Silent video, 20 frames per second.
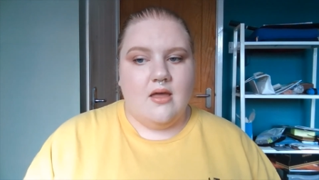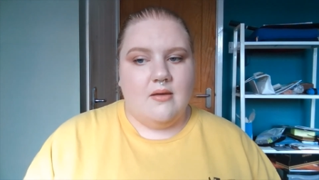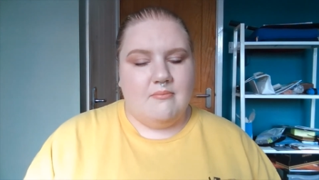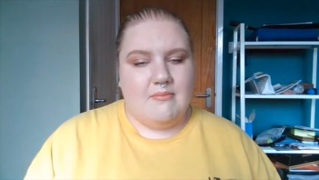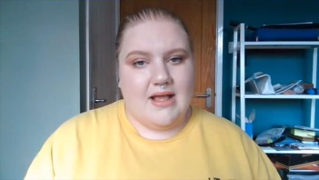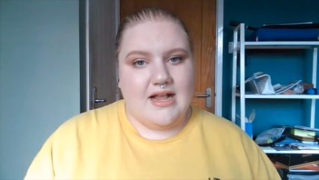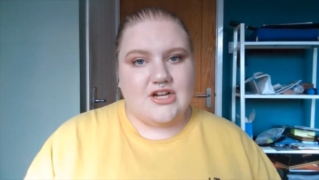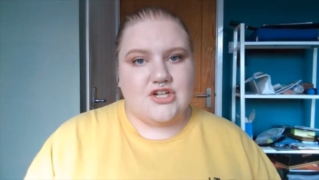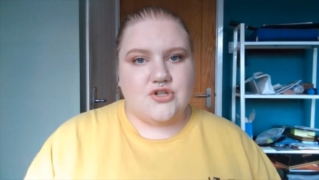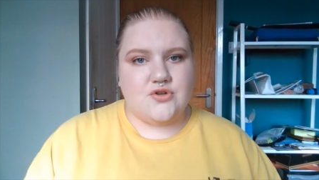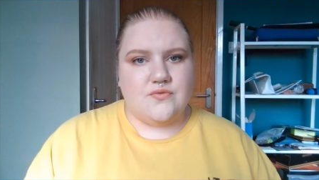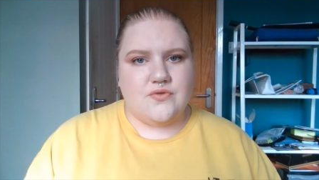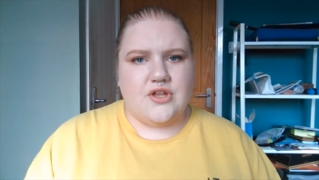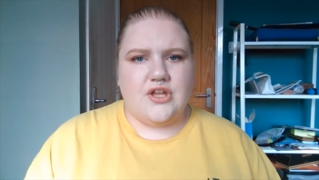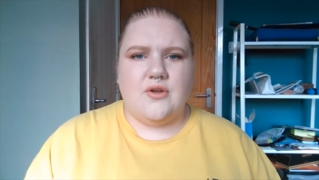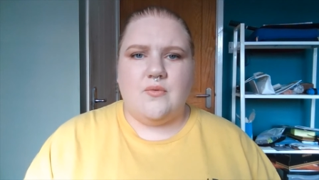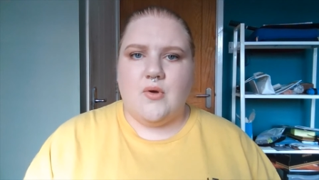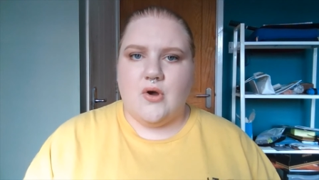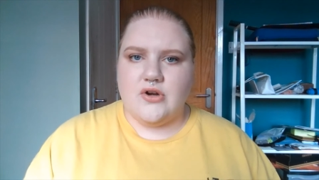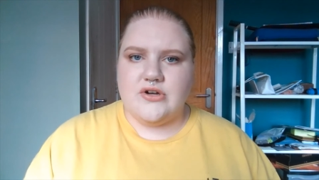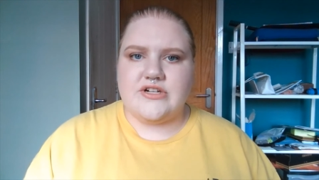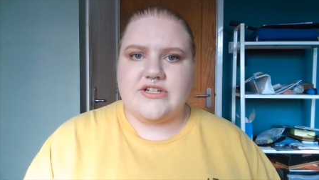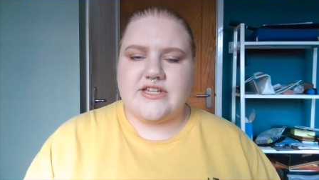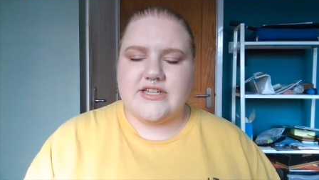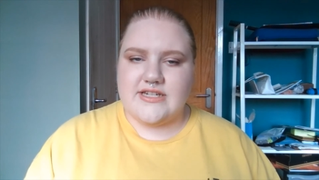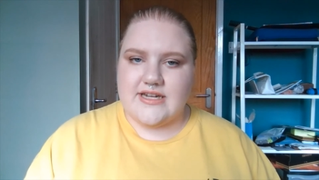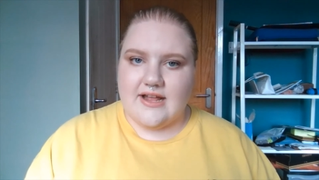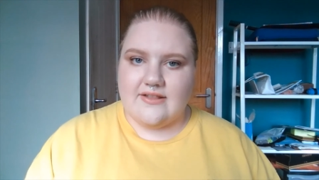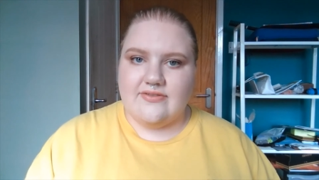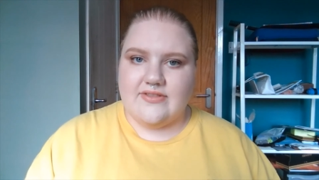Make sure that you
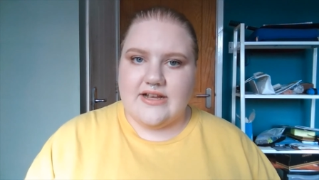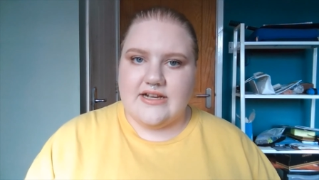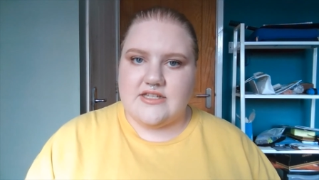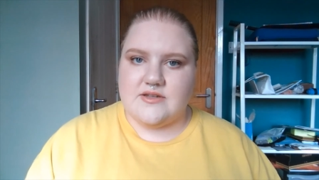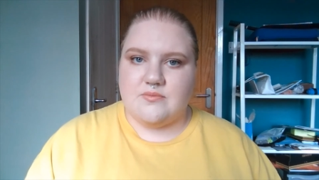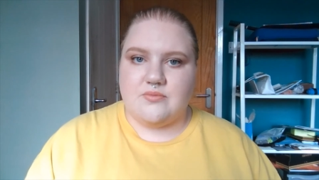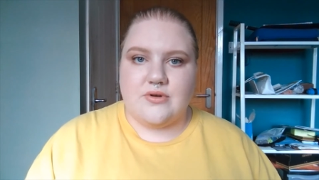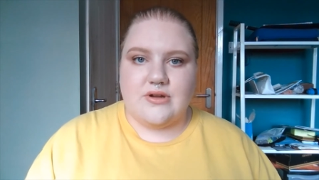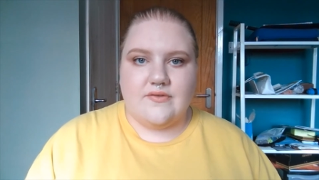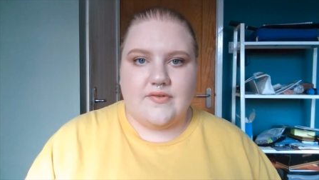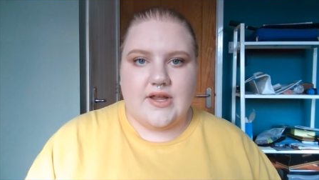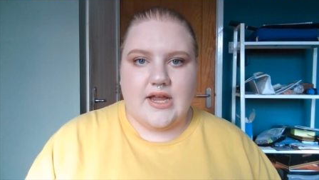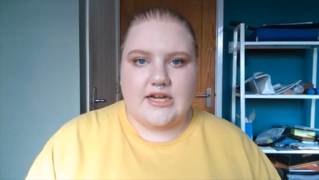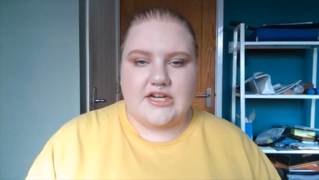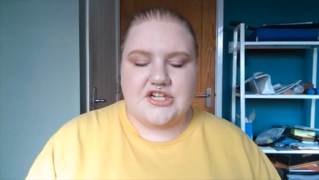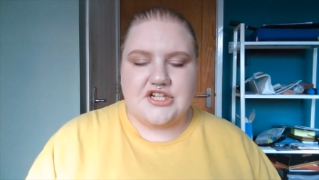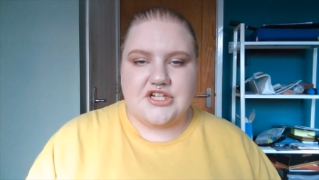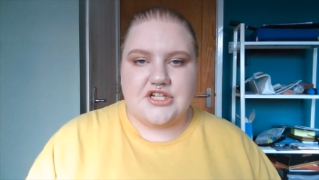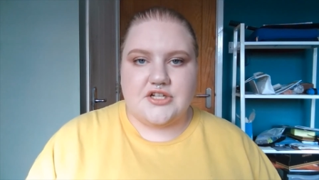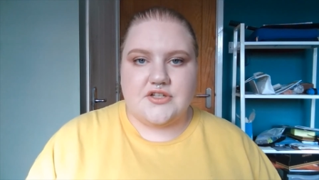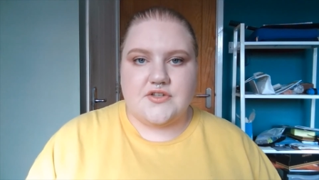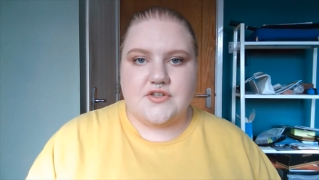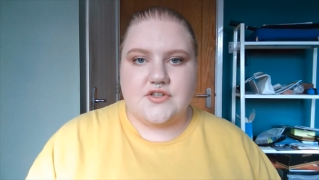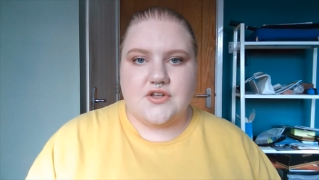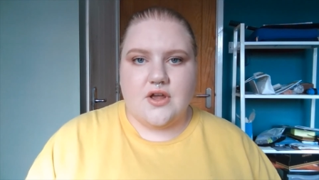understand these abbreviations.